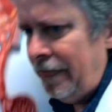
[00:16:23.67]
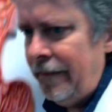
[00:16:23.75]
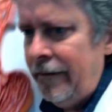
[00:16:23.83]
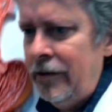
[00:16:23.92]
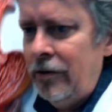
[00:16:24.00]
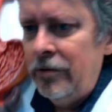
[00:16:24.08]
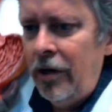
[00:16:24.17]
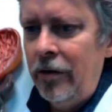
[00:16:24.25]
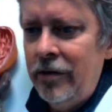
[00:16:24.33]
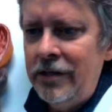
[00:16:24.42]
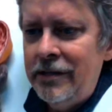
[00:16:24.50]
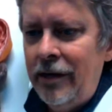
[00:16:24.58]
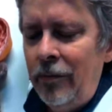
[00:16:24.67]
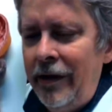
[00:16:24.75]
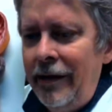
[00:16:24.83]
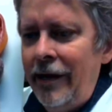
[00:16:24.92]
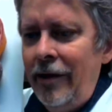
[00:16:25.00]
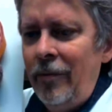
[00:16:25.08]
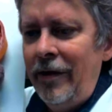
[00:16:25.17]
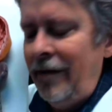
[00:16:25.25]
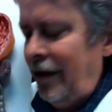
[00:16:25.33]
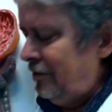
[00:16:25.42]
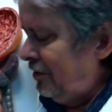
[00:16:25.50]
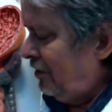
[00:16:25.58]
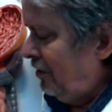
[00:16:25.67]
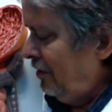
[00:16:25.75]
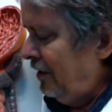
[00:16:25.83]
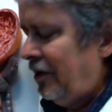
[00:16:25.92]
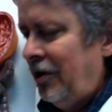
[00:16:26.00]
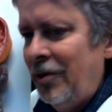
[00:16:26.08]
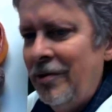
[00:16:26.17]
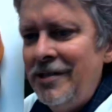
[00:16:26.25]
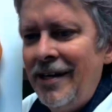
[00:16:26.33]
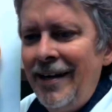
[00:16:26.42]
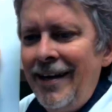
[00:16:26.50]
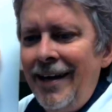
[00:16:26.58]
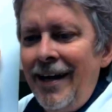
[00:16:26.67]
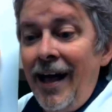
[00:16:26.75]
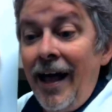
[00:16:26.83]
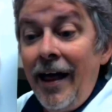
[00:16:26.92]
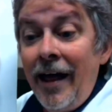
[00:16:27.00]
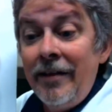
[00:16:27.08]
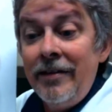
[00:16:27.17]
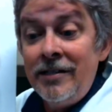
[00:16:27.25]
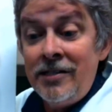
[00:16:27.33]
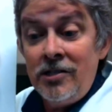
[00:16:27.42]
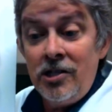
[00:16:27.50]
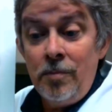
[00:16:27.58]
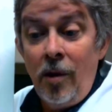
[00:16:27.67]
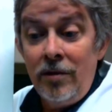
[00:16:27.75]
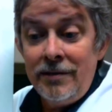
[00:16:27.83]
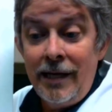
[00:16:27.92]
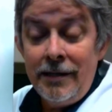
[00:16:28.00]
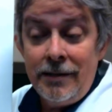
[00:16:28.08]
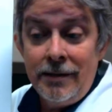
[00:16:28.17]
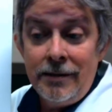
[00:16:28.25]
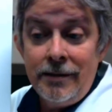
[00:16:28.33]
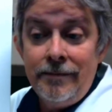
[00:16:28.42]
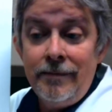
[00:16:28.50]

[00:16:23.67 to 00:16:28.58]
you'll notice that we've got the curlicues. This is the small intestines.